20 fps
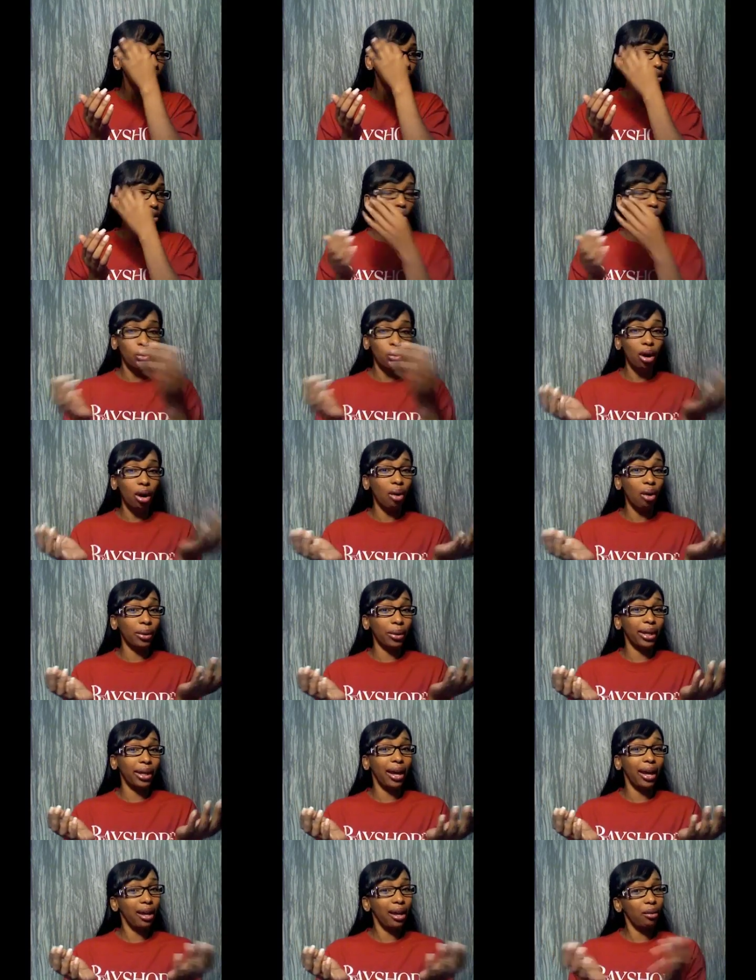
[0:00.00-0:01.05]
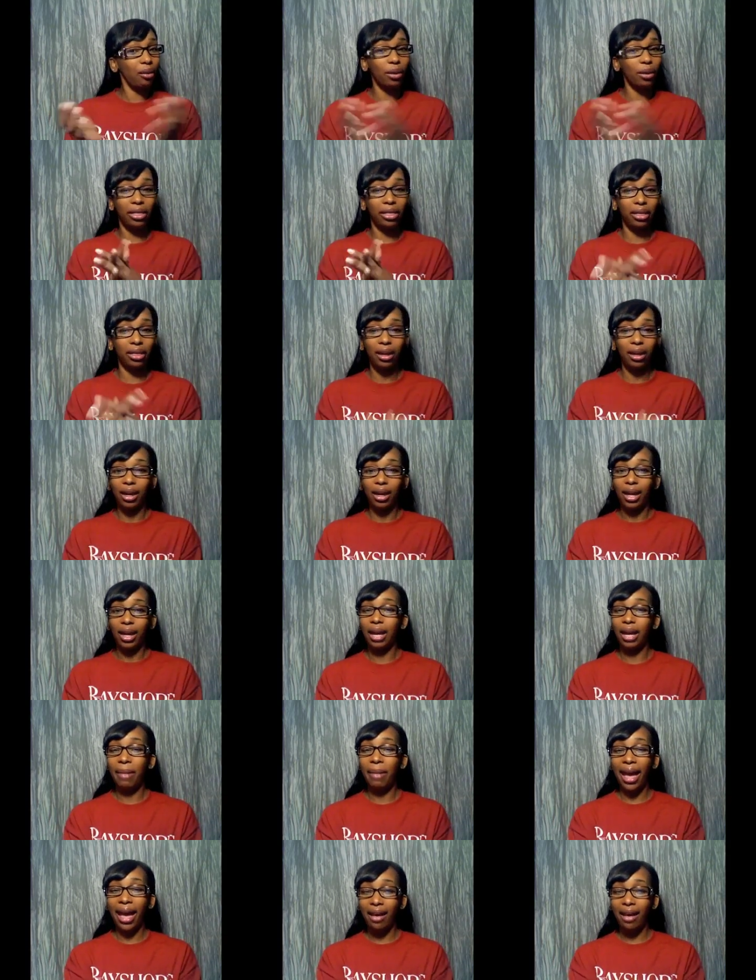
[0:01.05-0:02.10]
you were okay with
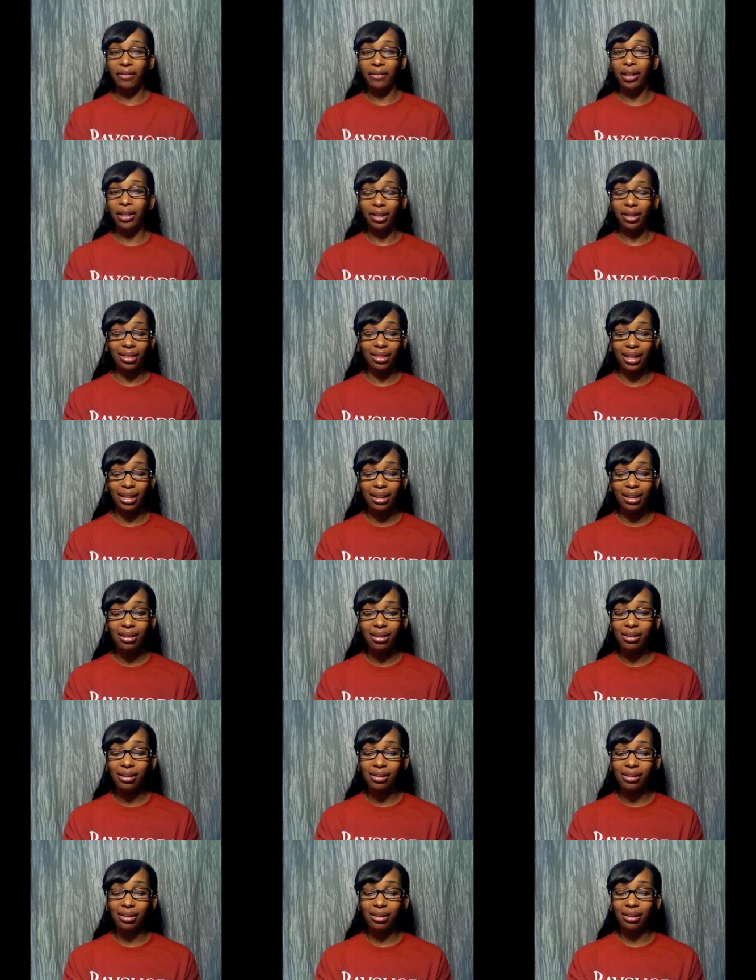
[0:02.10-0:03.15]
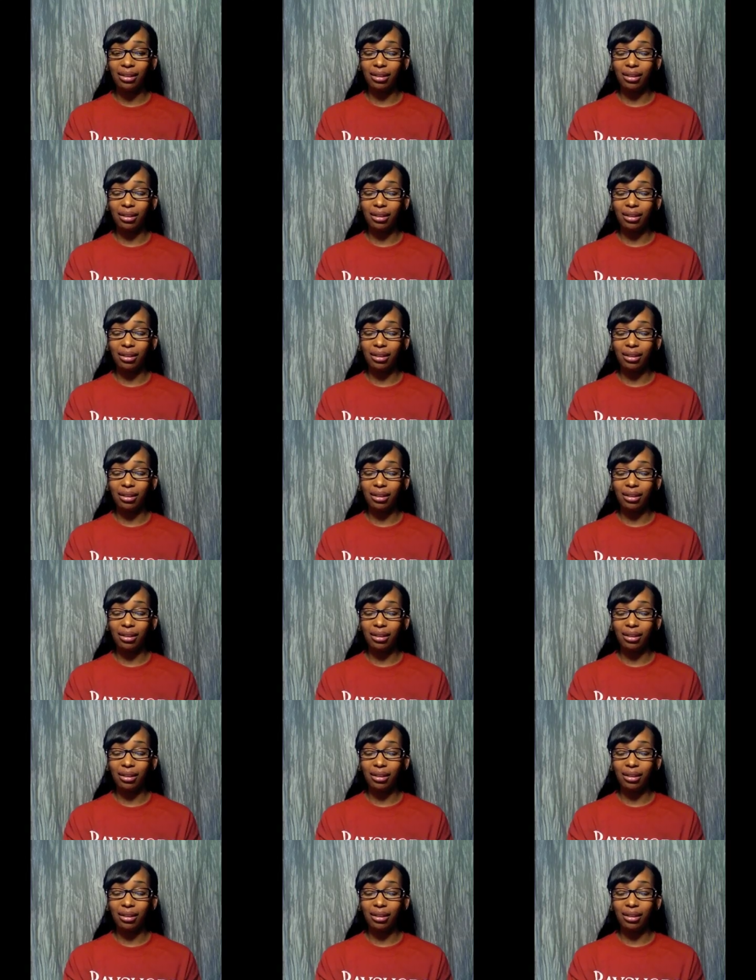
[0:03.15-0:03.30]
him having these